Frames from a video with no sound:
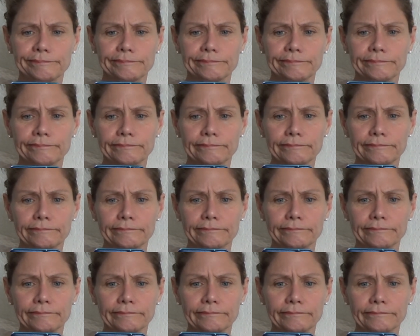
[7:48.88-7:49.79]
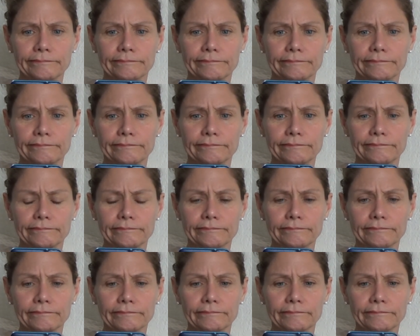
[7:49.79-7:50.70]

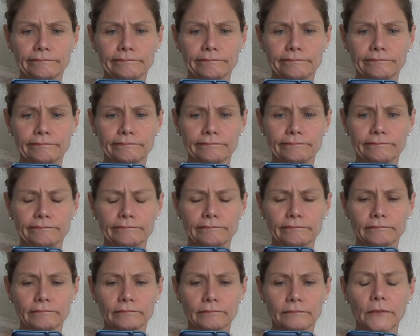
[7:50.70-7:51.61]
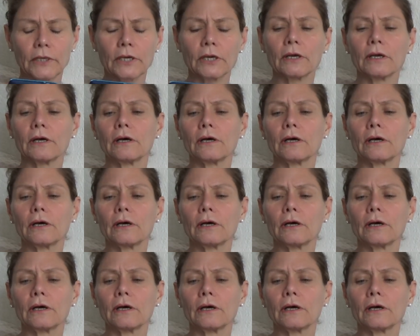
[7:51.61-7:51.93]
No one is speaking in this clip.